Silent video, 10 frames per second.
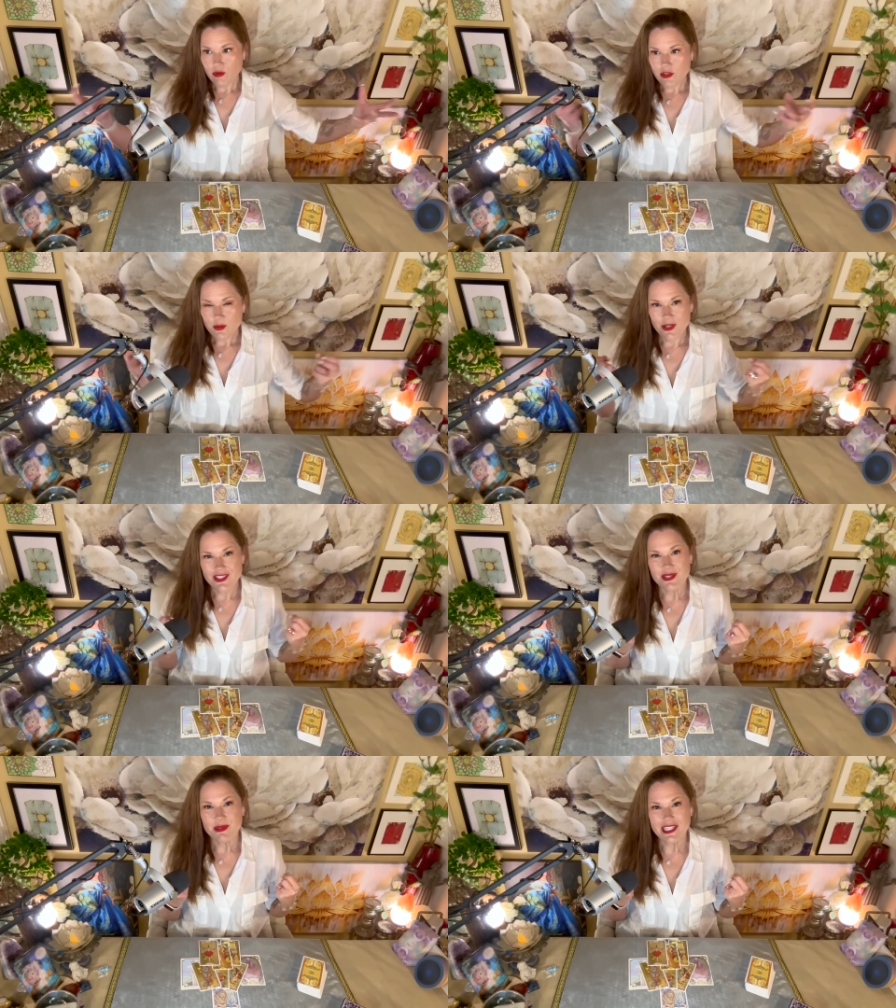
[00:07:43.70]

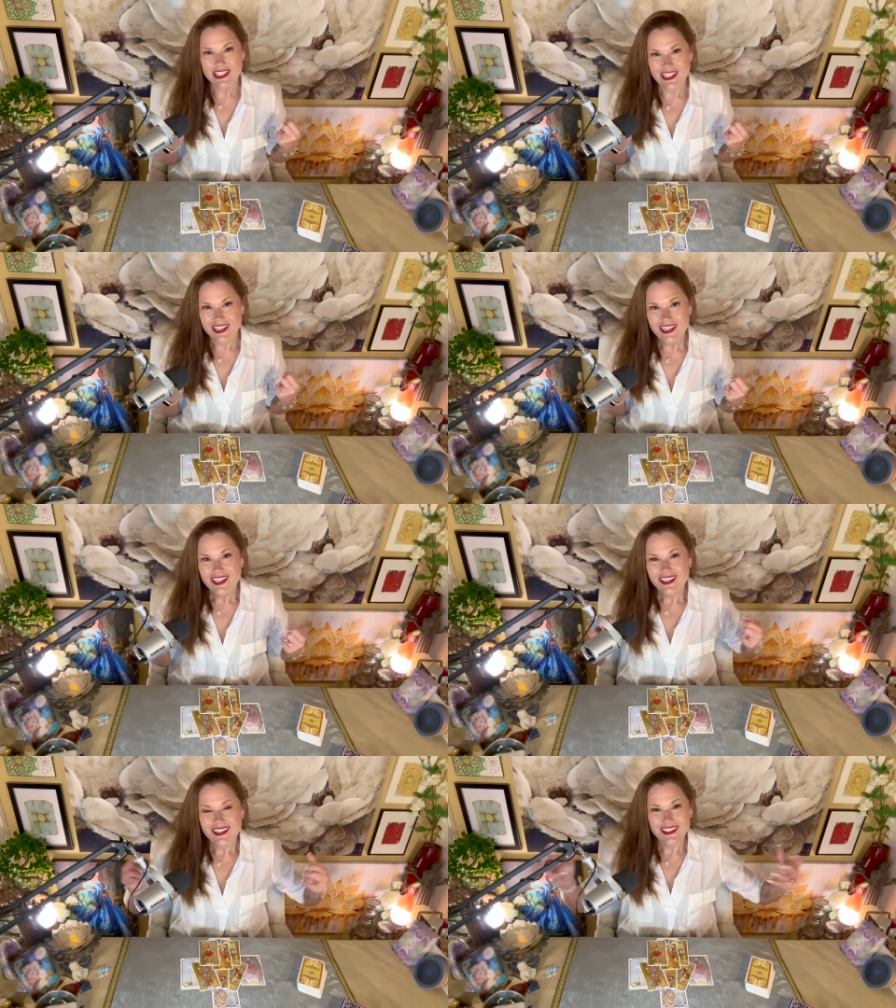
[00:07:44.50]
responsibility.
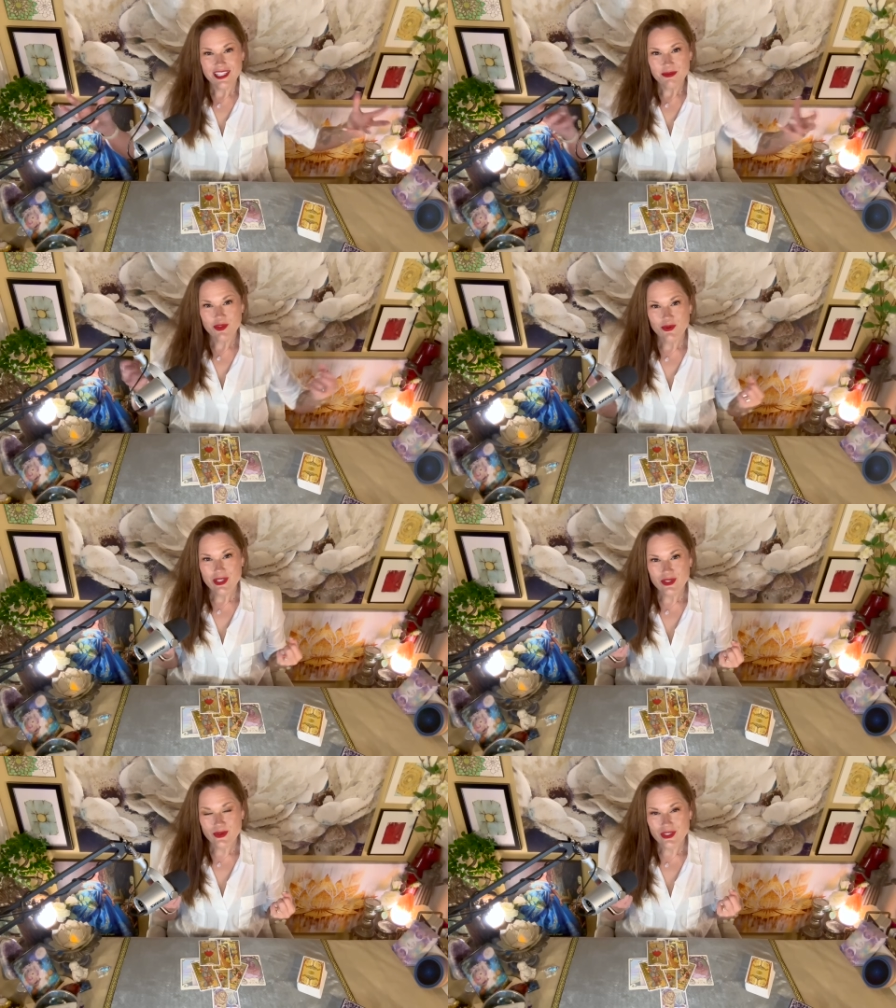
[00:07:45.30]
I need more
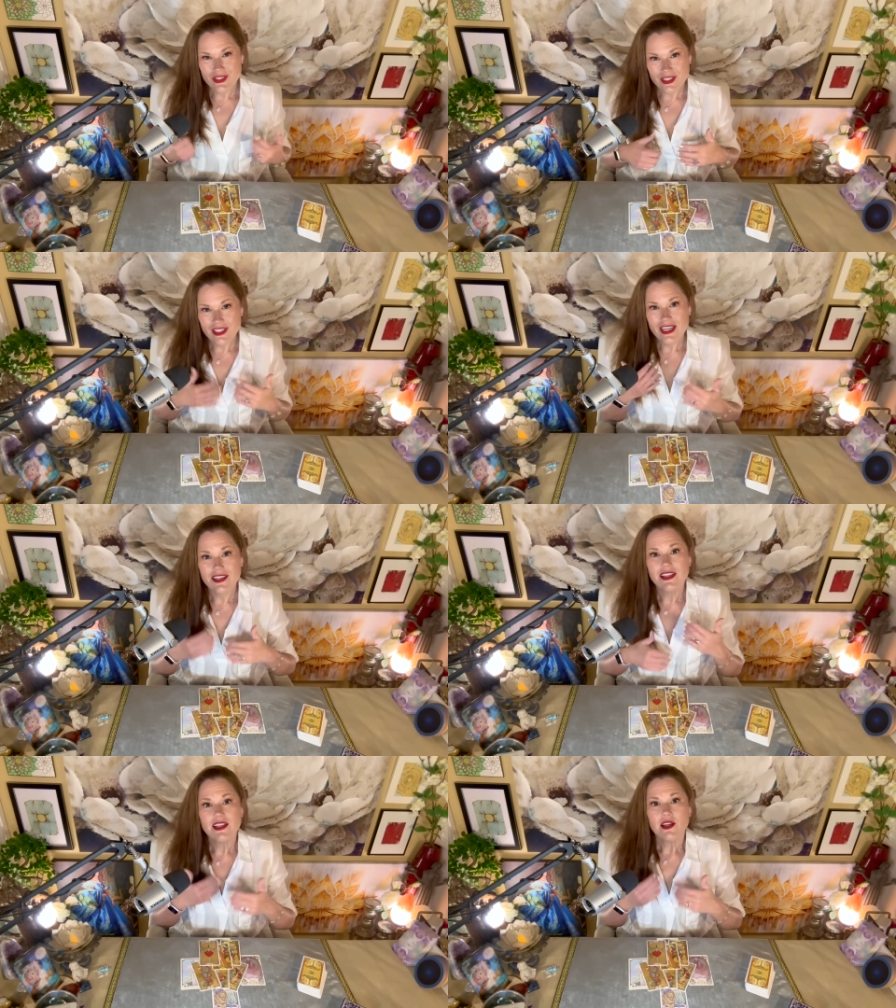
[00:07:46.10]
resources, and
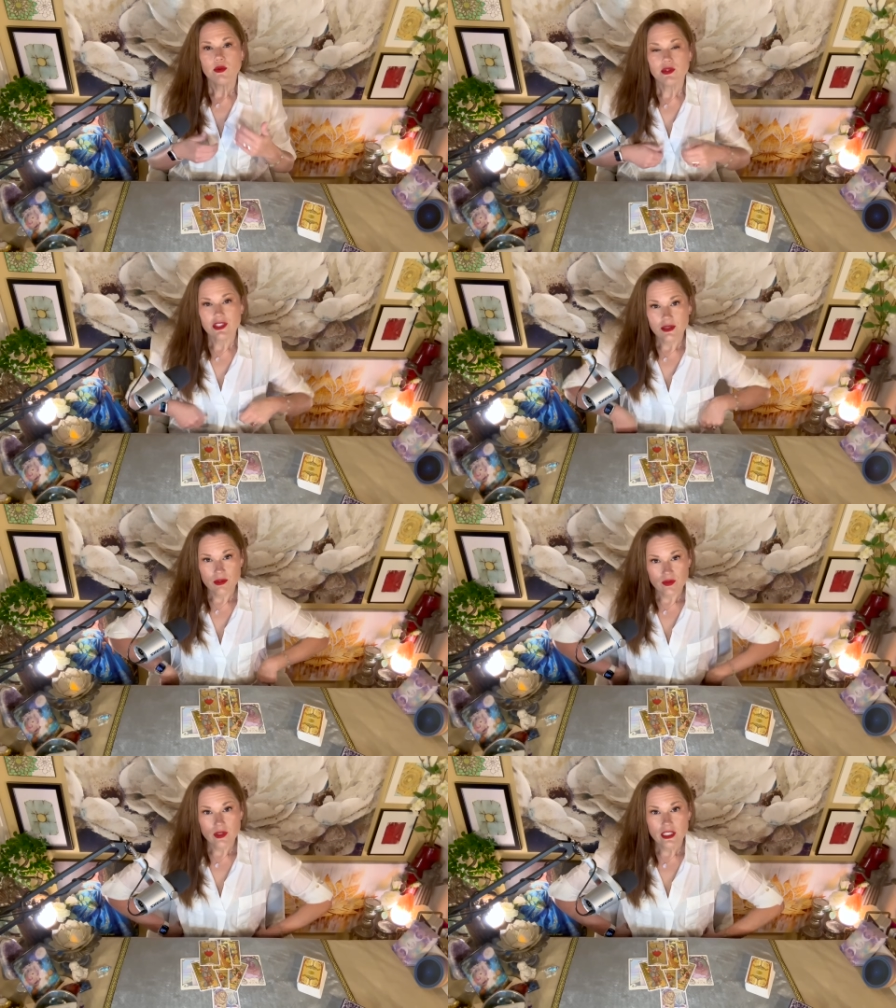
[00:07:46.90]
that will set me
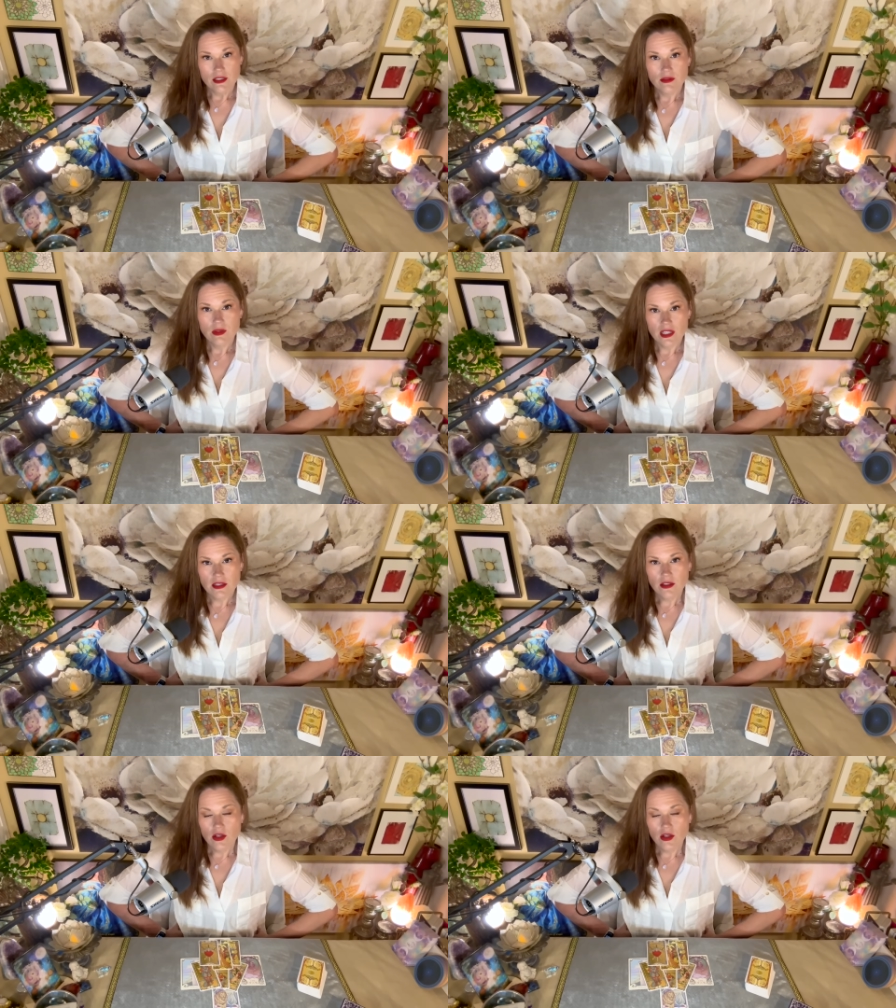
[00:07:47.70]
free, right?